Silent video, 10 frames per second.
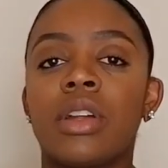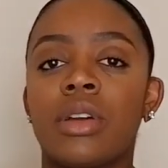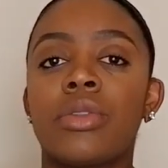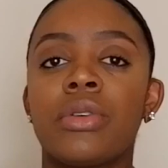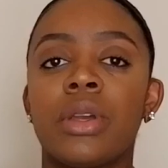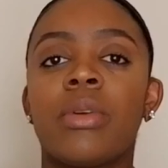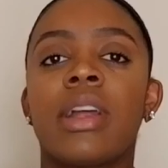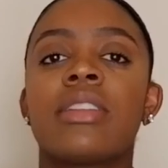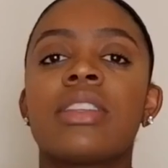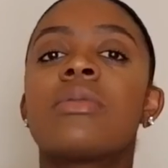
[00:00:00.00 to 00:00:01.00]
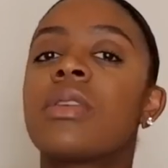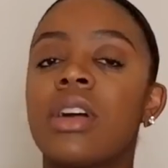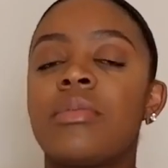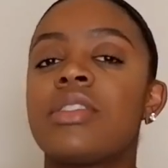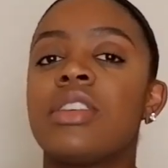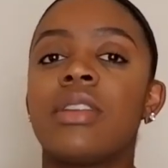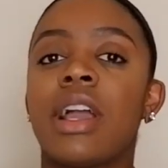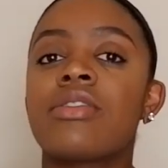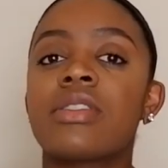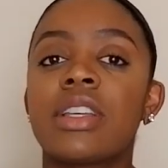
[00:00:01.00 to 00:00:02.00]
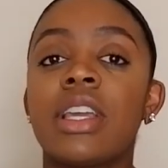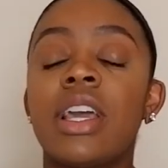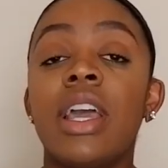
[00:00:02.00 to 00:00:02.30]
to go through your pregnancy will come to you naturally.